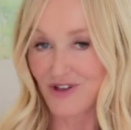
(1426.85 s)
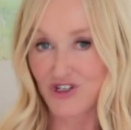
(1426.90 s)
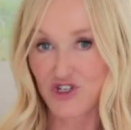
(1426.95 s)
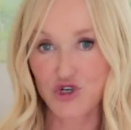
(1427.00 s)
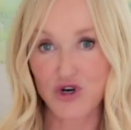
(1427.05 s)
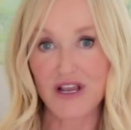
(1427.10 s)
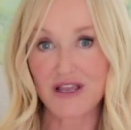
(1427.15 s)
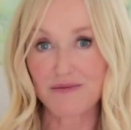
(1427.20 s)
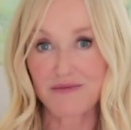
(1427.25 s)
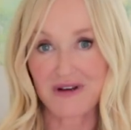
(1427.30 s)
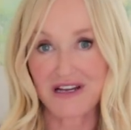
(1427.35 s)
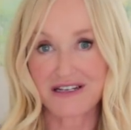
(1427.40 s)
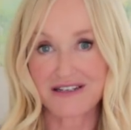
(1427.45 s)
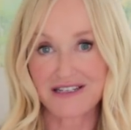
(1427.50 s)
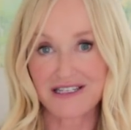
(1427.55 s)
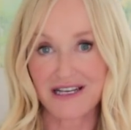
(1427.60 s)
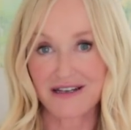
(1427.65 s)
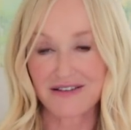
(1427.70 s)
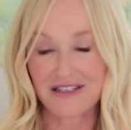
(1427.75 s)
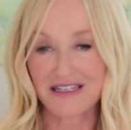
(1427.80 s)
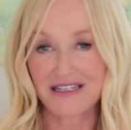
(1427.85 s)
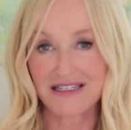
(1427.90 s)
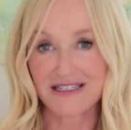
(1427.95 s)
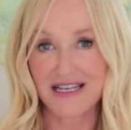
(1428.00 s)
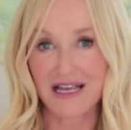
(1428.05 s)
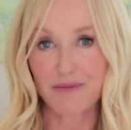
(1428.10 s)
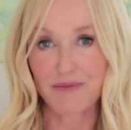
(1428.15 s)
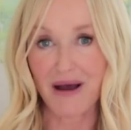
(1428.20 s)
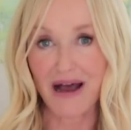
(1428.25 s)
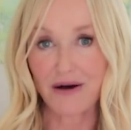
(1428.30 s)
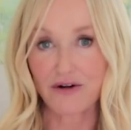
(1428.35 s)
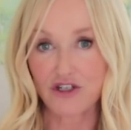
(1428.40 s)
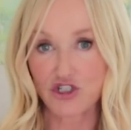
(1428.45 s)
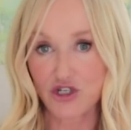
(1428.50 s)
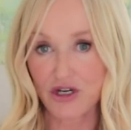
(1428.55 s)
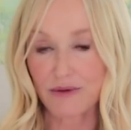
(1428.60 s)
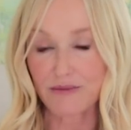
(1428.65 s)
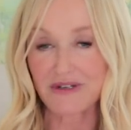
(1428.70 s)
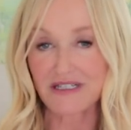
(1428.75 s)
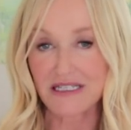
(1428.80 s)
treatment. I was going to say power
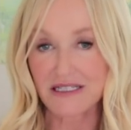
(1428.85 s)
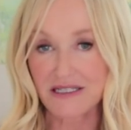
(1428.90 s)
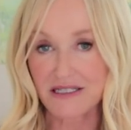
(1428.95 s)
treatment.